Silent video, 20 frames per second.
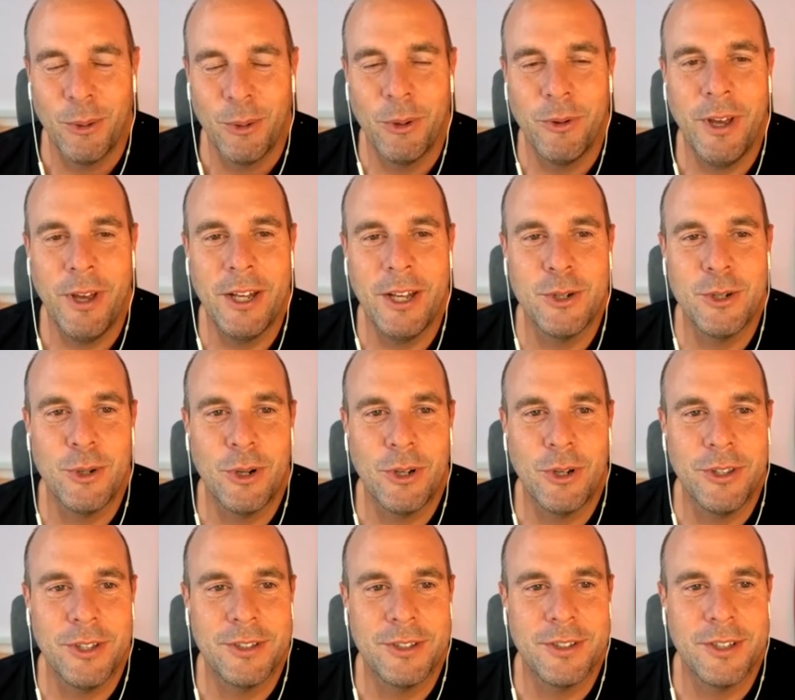We've had you
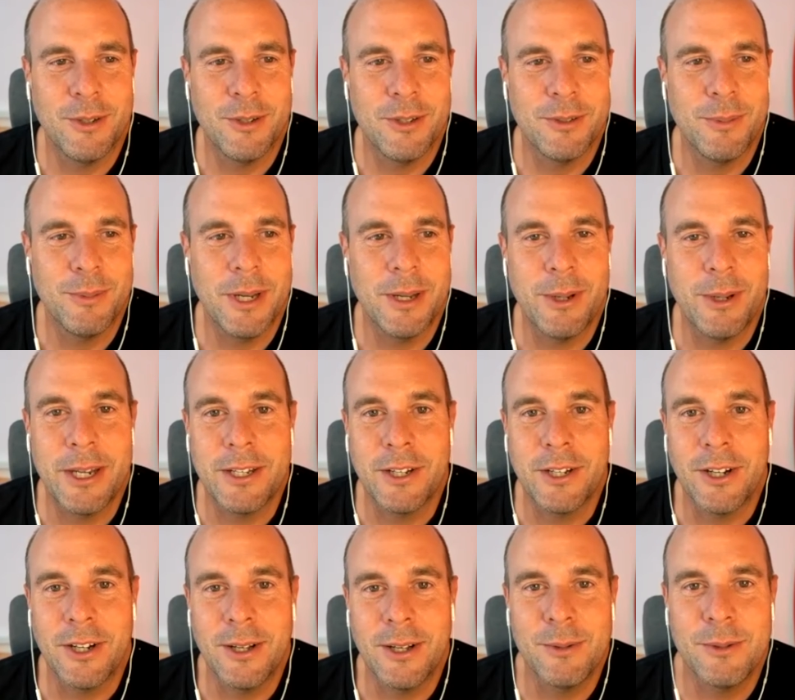on this series many, many
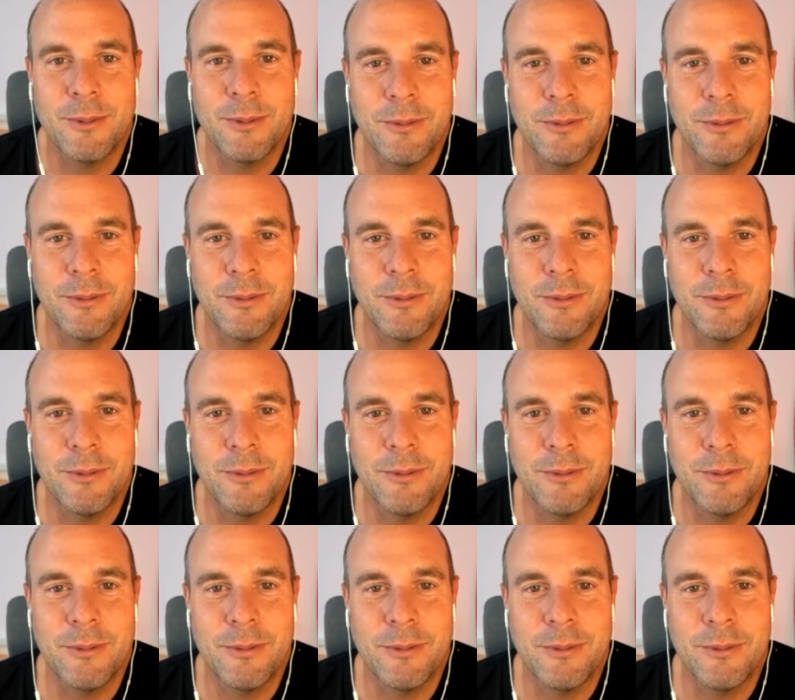times.